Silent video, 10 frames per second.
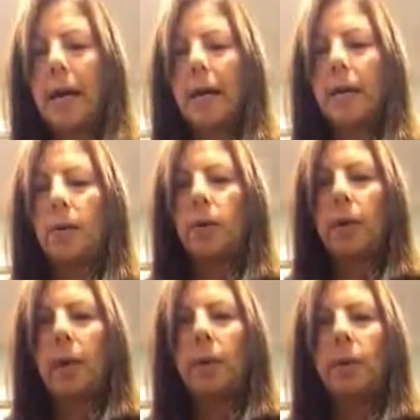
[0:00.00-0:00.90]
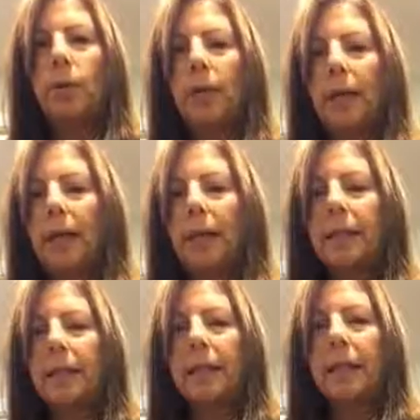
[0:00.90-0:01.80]
and when I'm doing
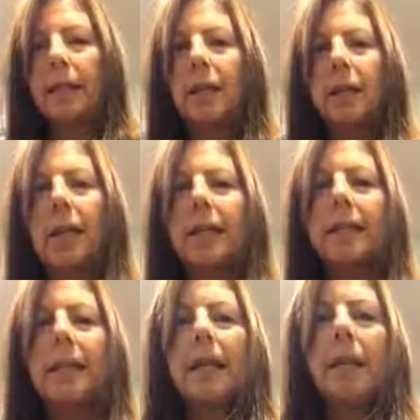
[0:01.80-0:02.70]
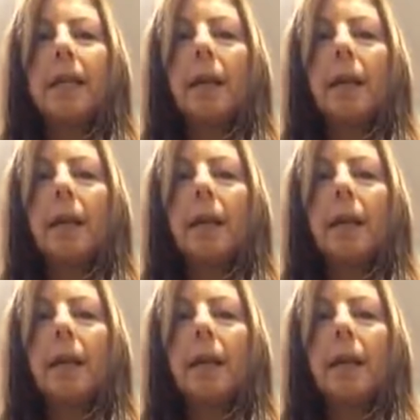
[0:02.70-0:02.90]
this, it collects it